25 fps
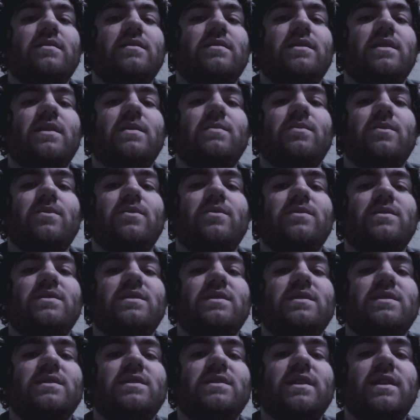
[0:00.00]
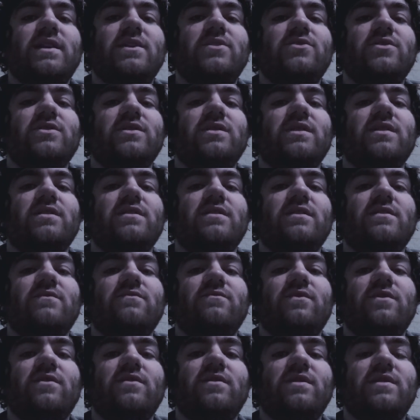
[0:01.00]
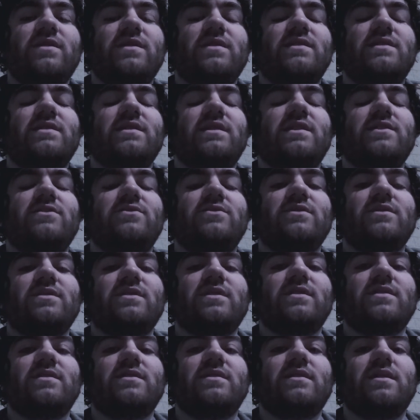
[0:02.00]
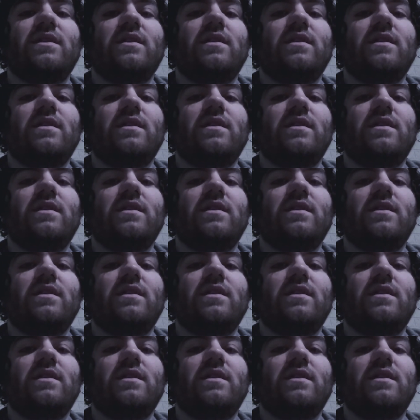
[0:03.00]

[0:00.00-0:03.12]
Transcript: depersonalization and derealization has